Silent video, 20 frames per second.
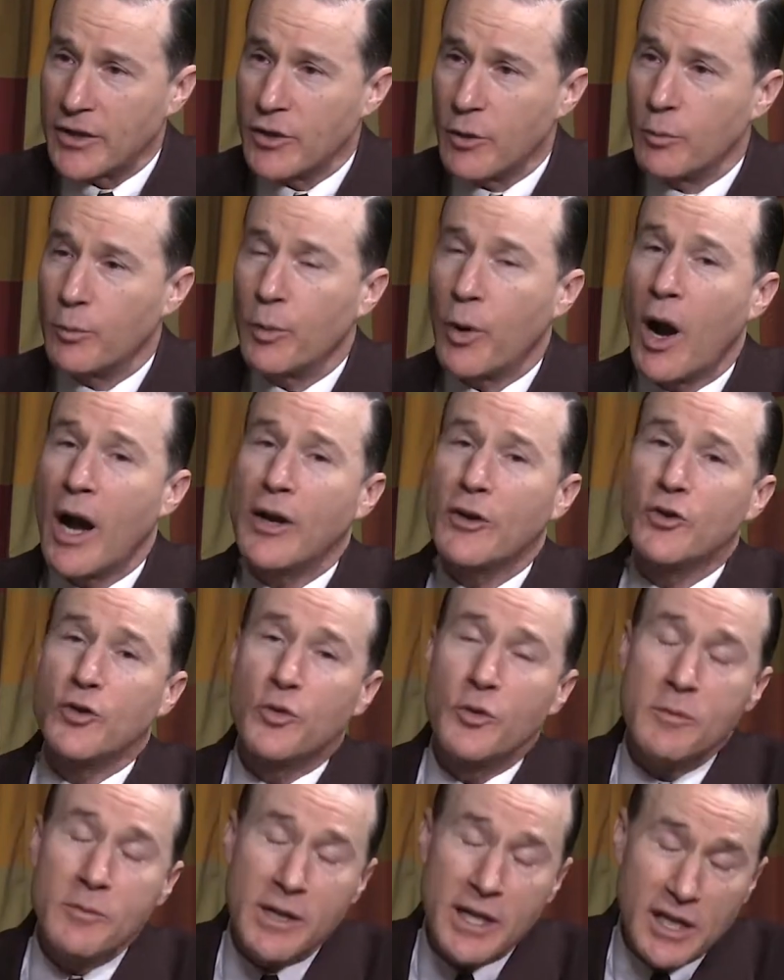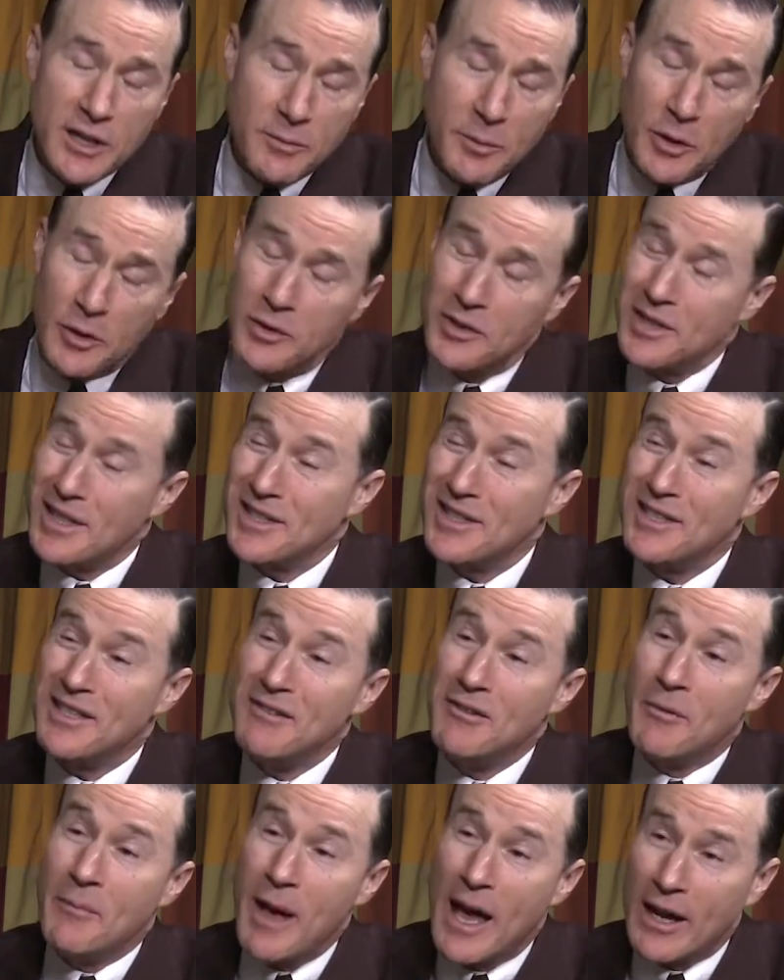So prior treatment experience doesn't
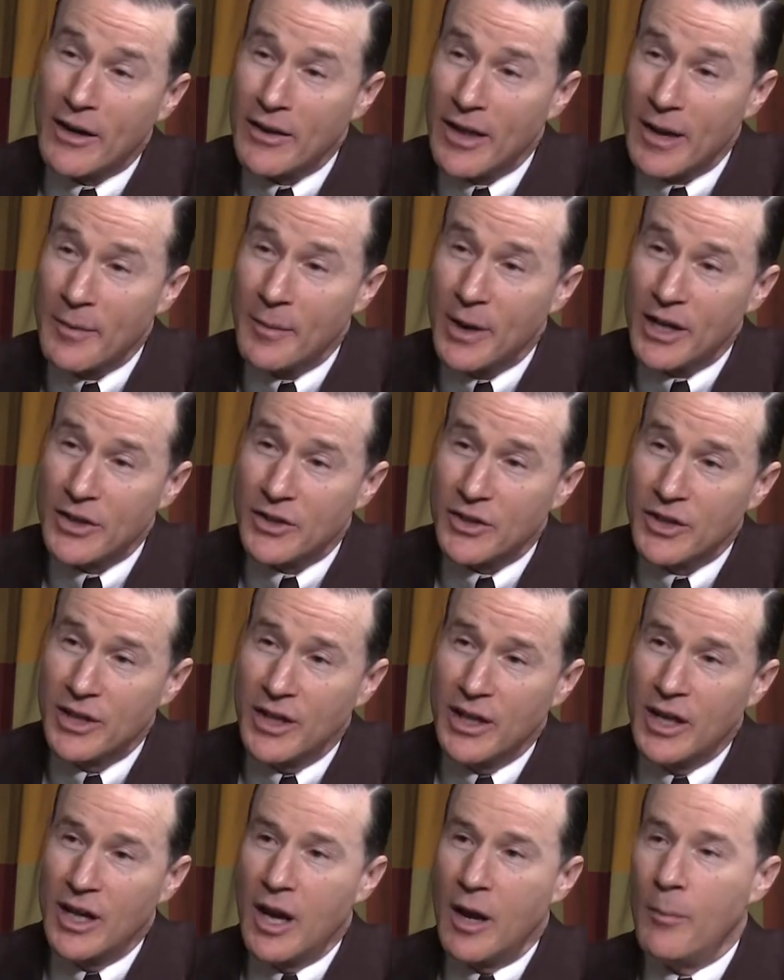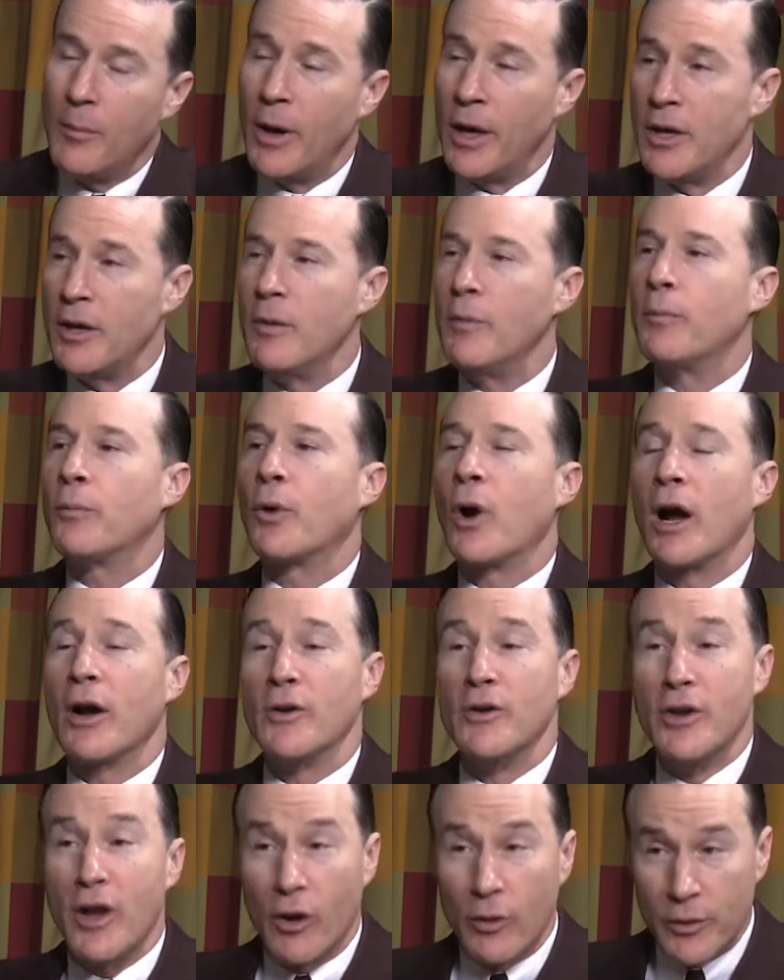seem to matter that much, but
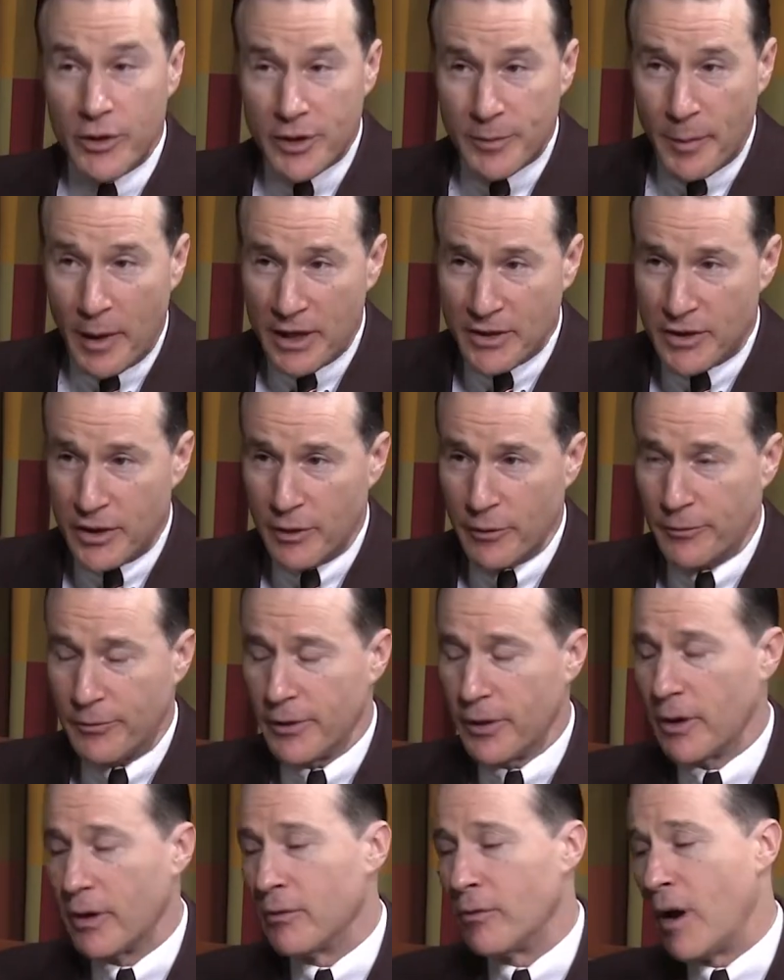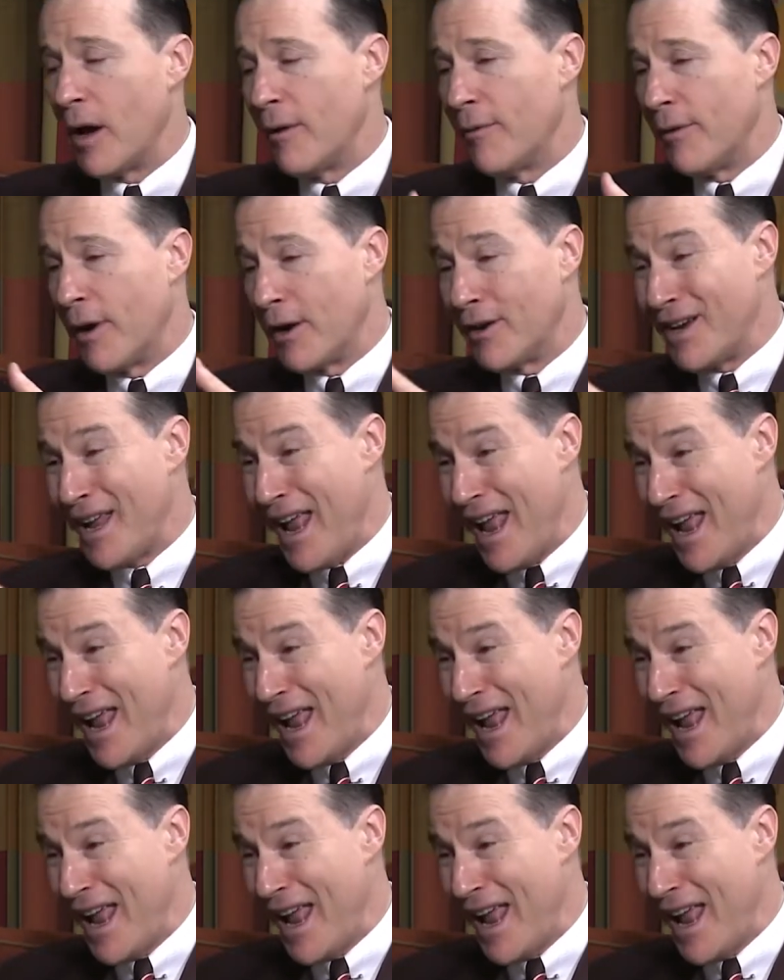prior no response to interferon ribavirin